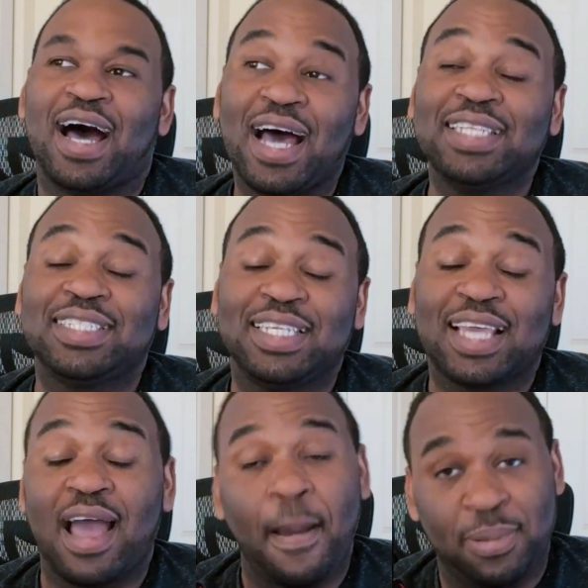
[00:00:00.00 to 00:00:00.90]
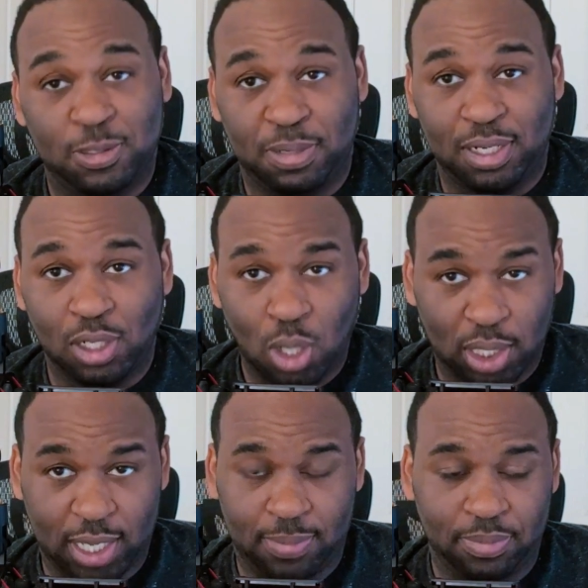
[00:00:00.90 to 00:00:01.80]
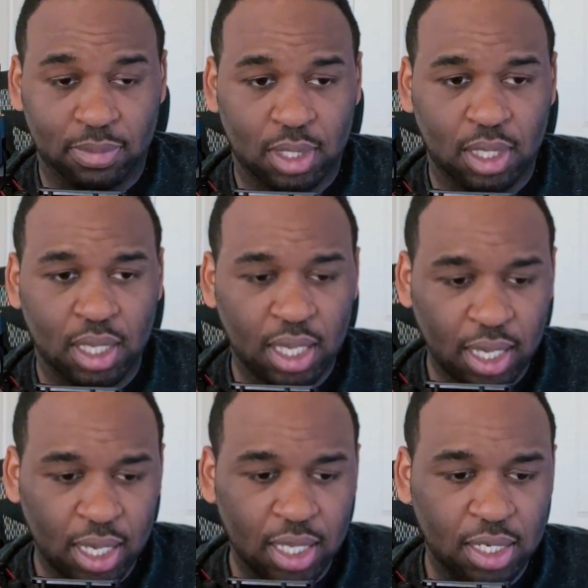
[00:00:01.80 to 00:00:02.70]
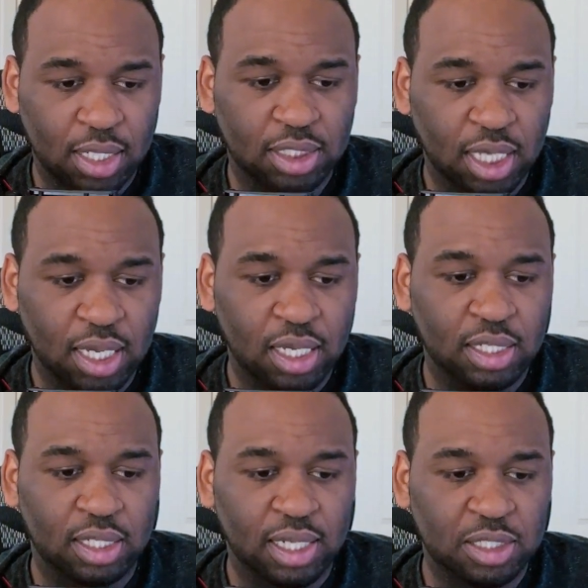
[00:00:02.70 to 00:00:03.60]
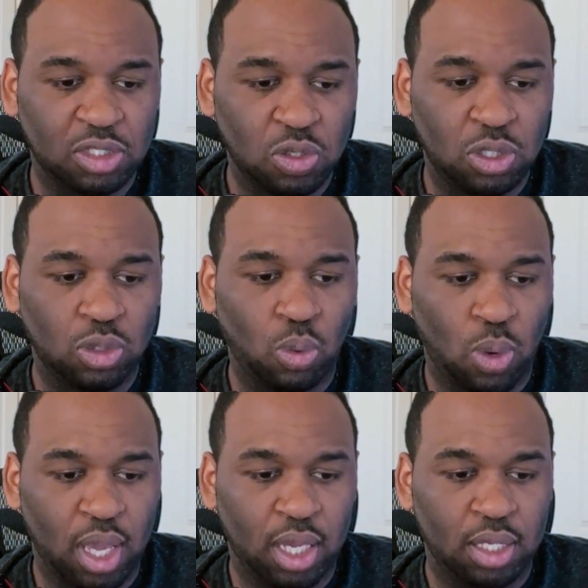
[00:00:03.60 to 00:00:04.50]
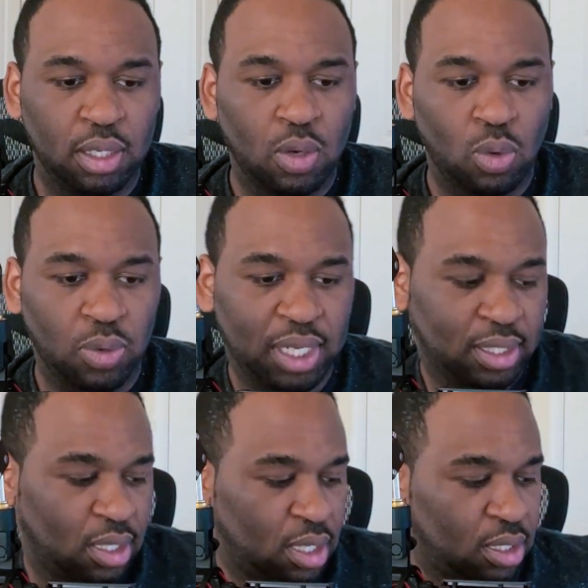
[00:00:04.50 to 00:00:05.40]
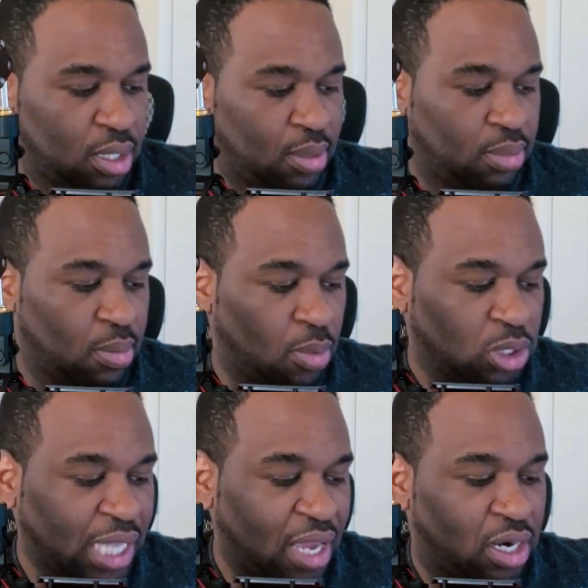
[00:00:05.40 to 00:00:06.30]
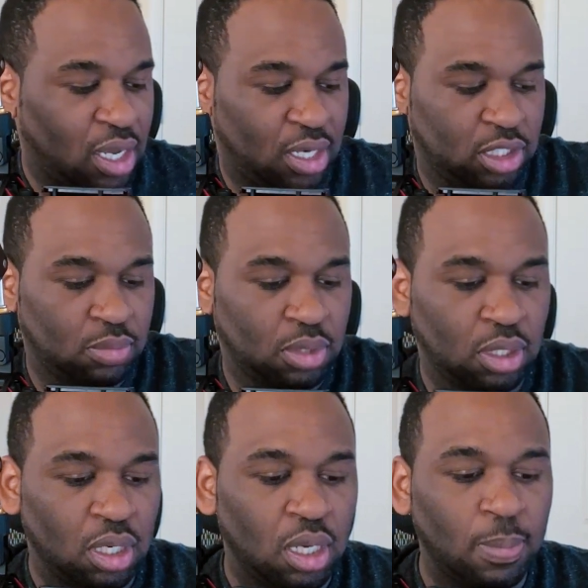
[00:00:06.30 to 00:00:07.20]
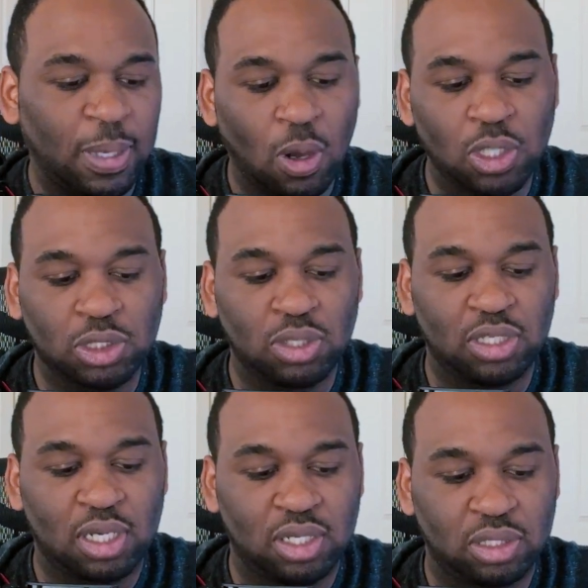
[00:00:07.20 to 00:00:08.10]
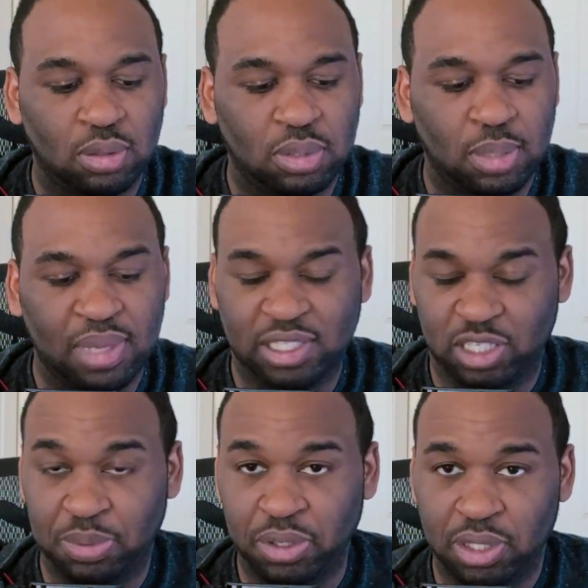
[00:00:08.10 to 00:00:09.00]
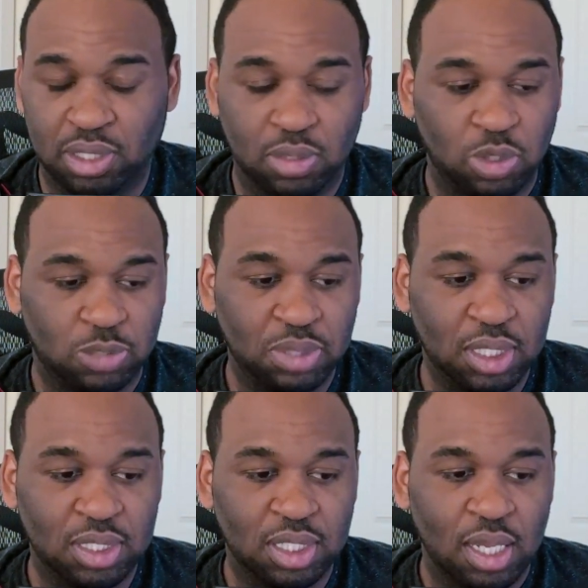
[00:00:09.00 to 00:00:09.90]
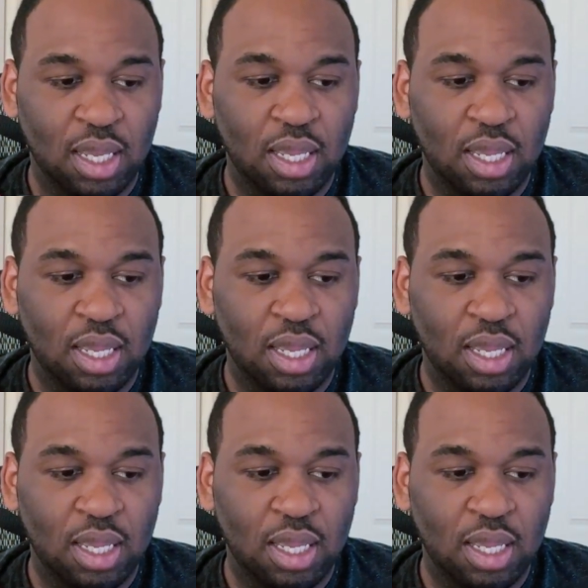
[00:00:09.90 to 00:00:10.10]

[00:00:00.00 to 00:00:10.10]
I think Apple is playing a long game. And they're saying, let's do it in a way where we get the most out of the customer, but also give the customer the best experience, which means,